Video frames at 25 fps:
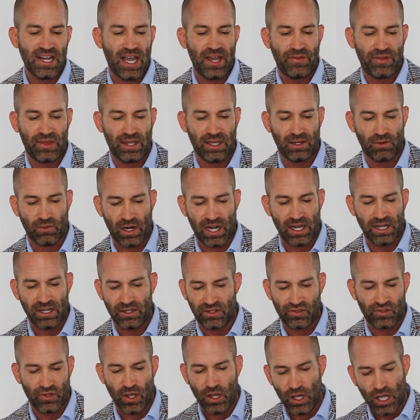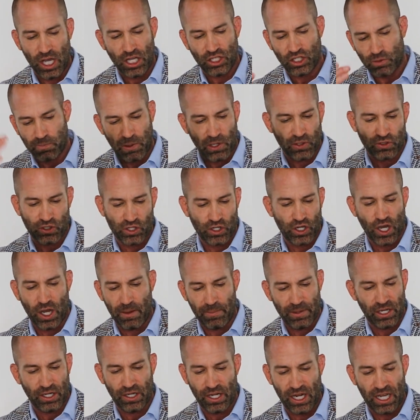nothing, right? So that's supposed to
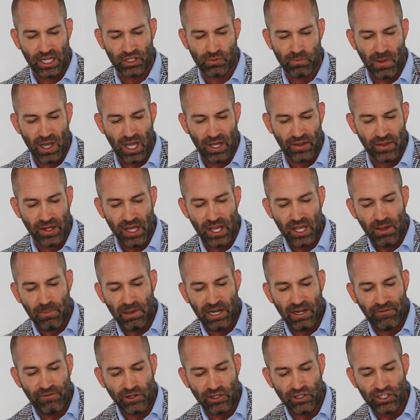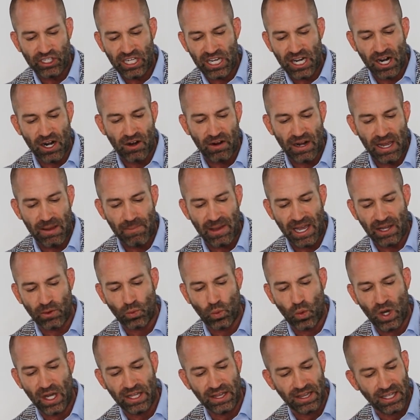come in next month. But if your CRM
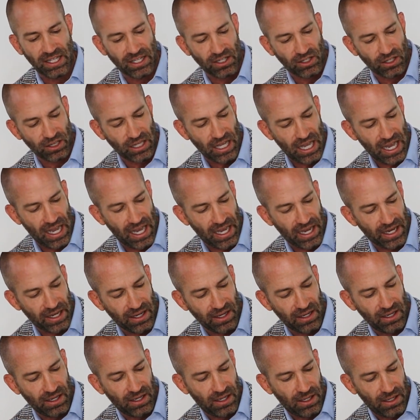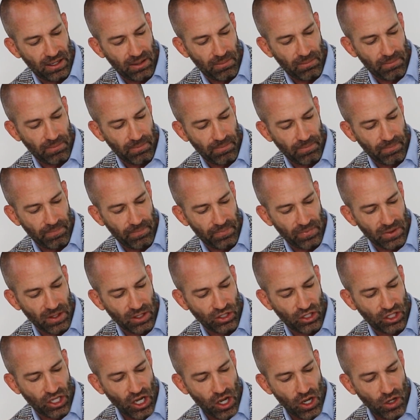had one little line,
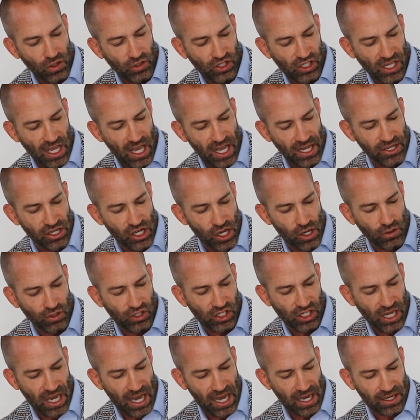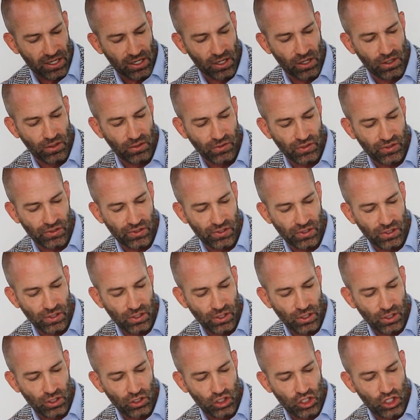Dos Años Tacos,
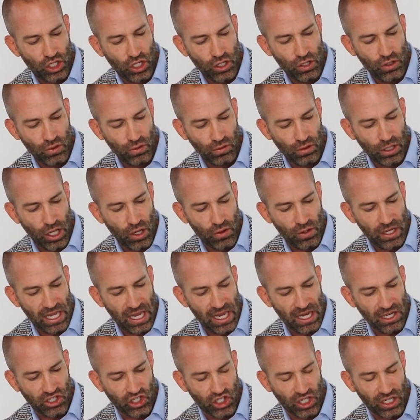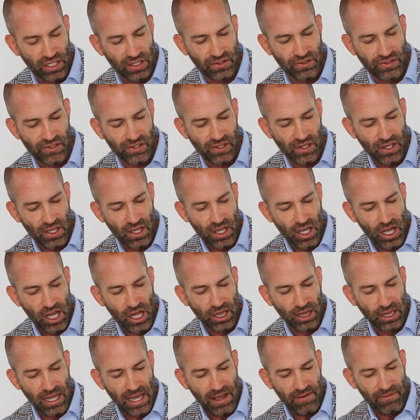two locations,
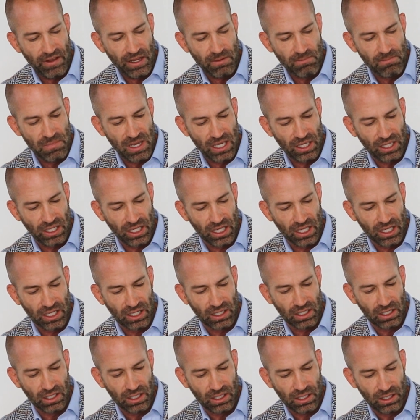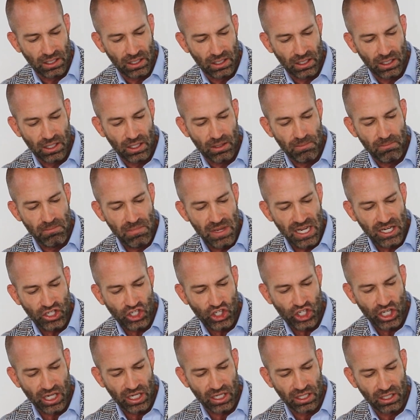11 million,
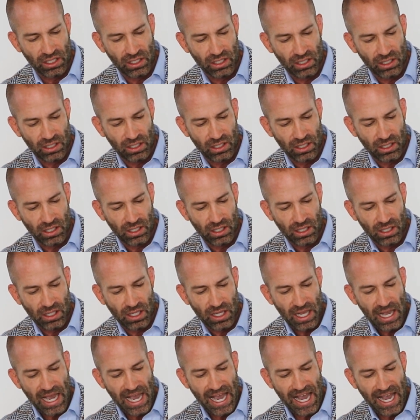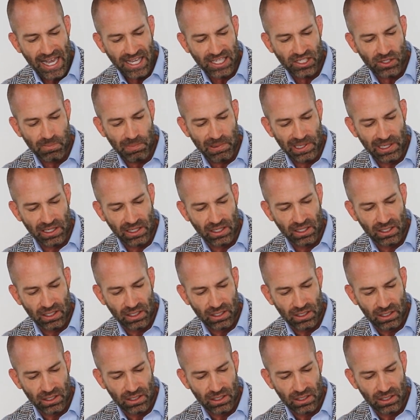Mission, Aspen,